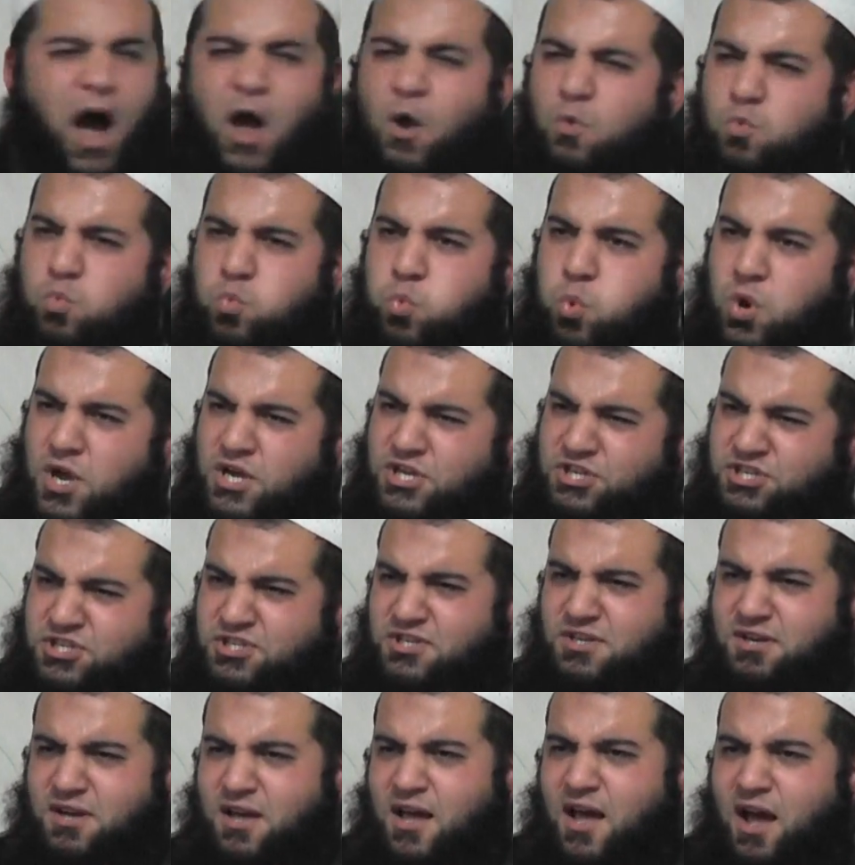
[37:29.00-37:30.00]
I
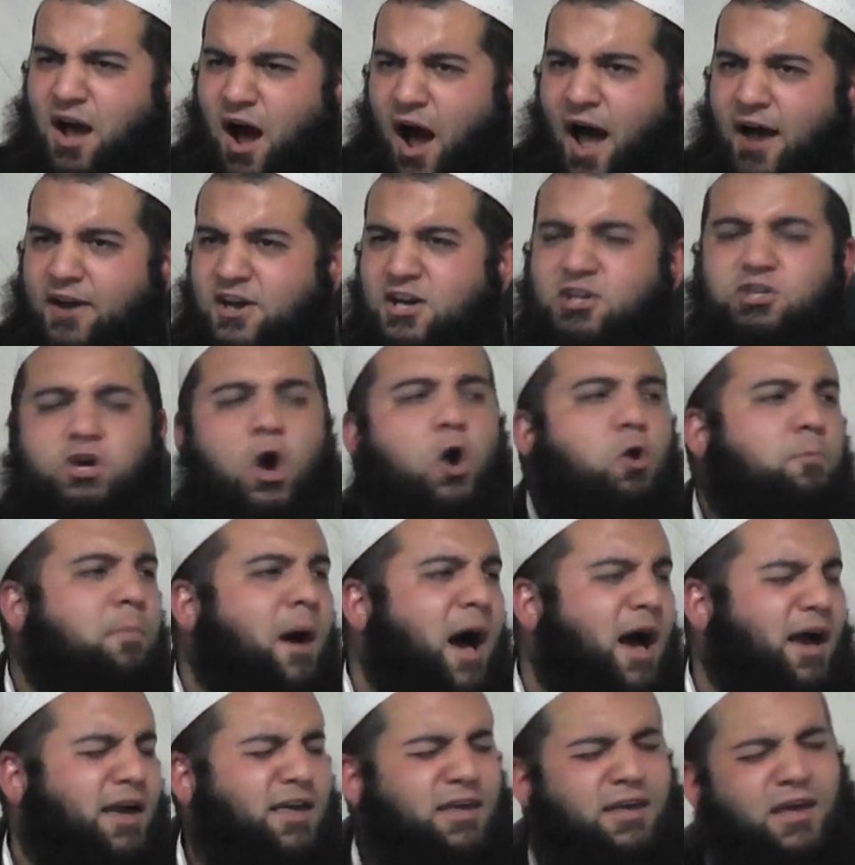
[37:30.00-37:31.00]
wish I could
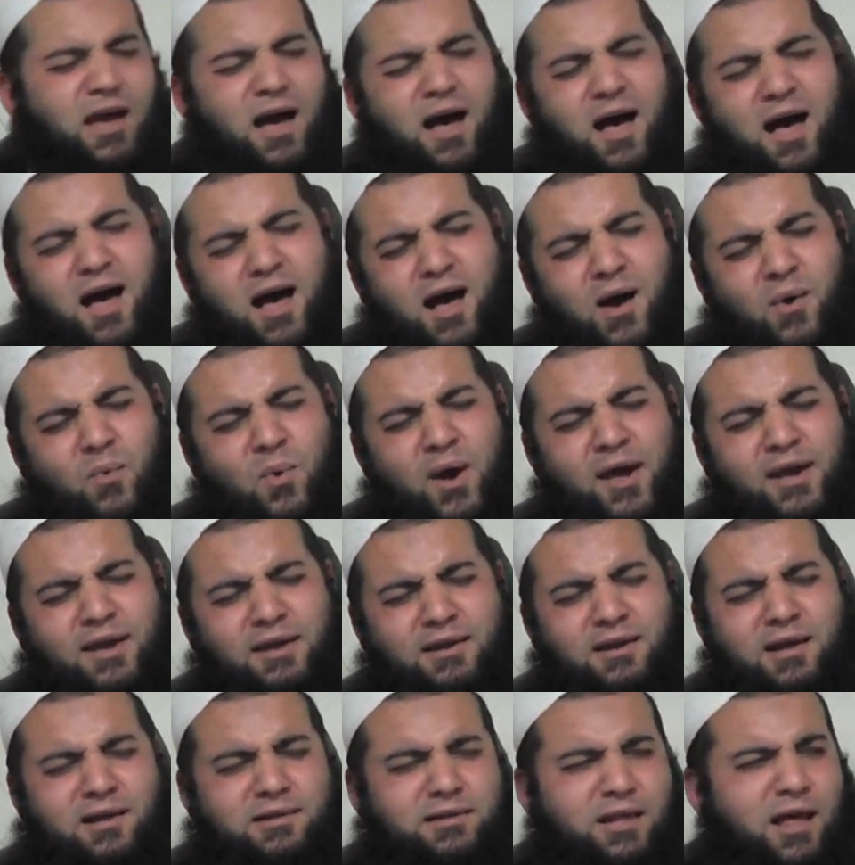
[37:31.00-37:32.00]
go back. Ya
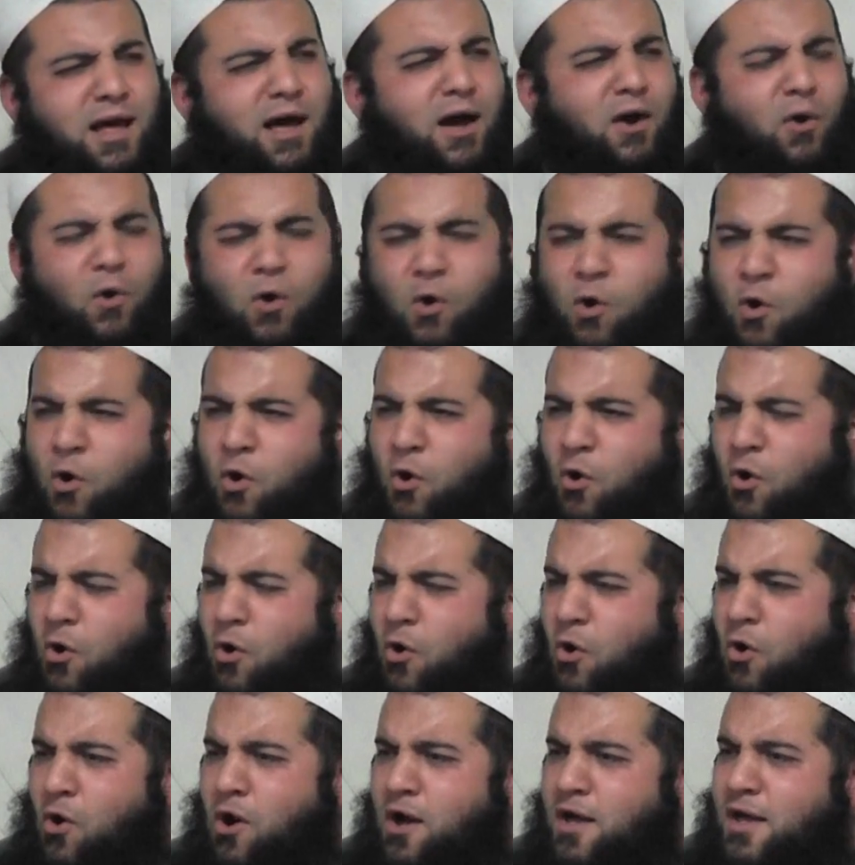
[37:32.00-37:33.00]
waylata, oh
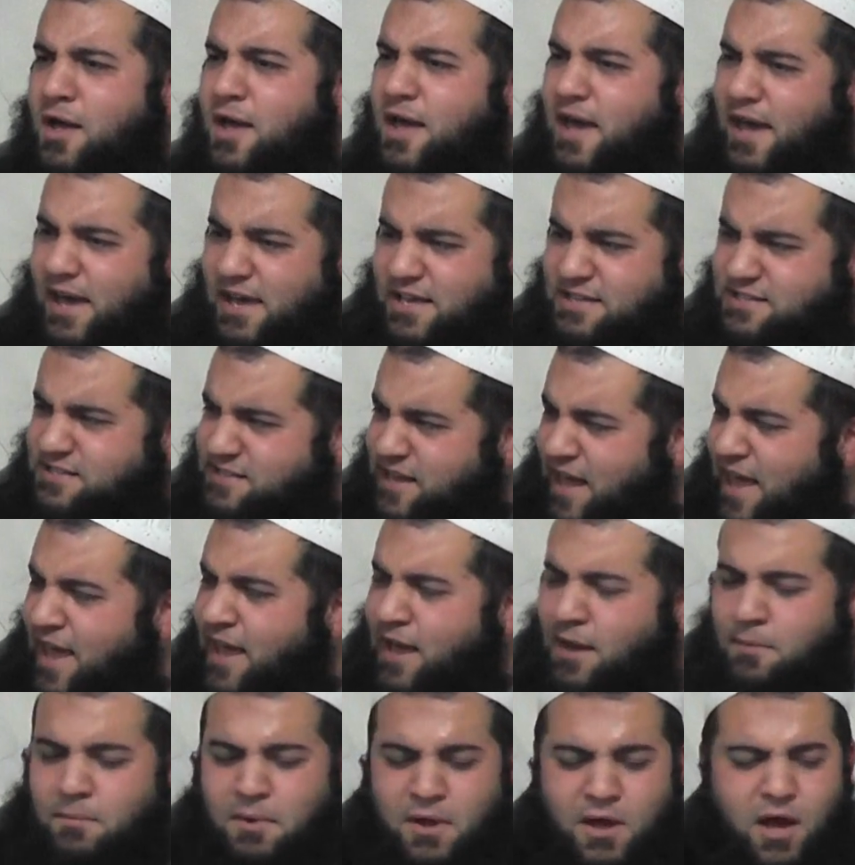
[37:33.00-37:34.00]
ho. He's
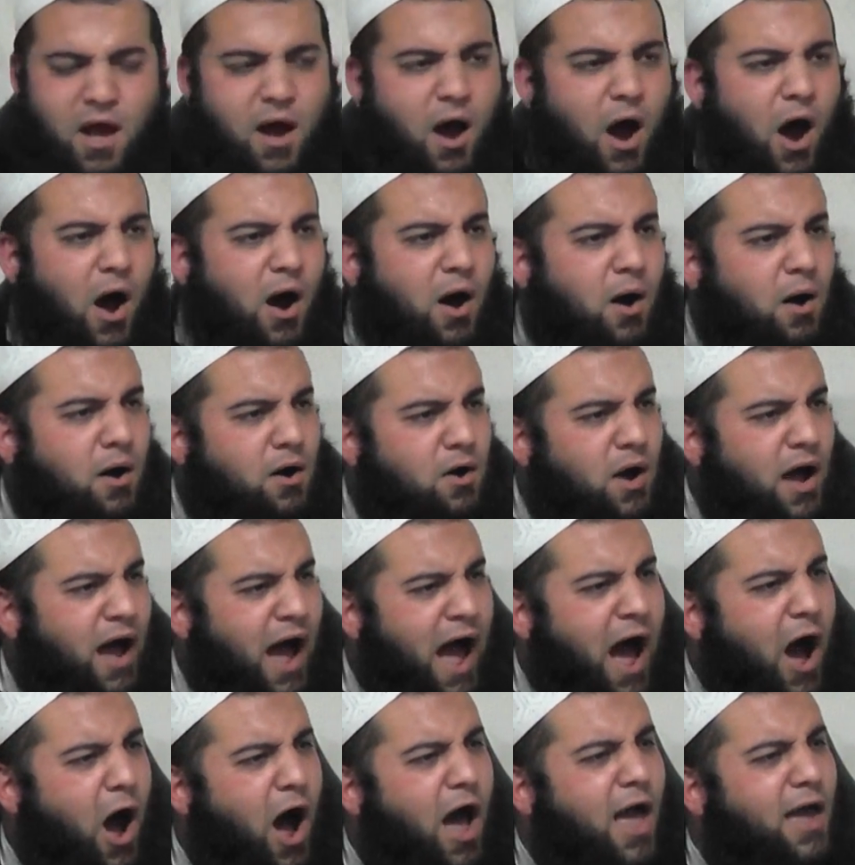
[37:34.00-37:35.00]
saying,
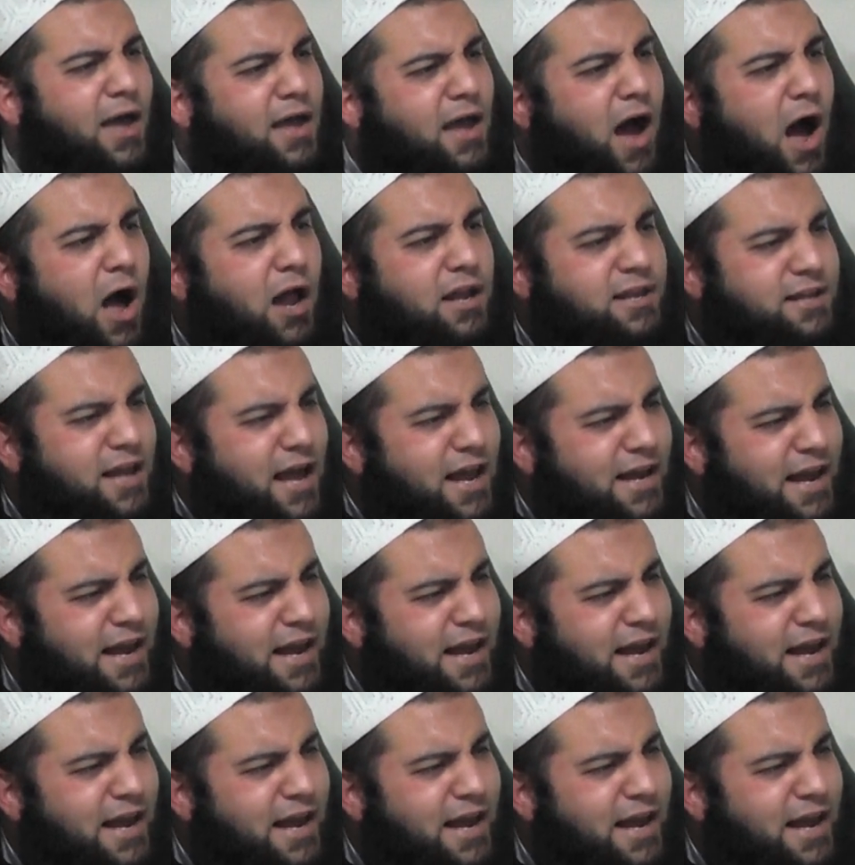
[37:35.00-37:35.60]
I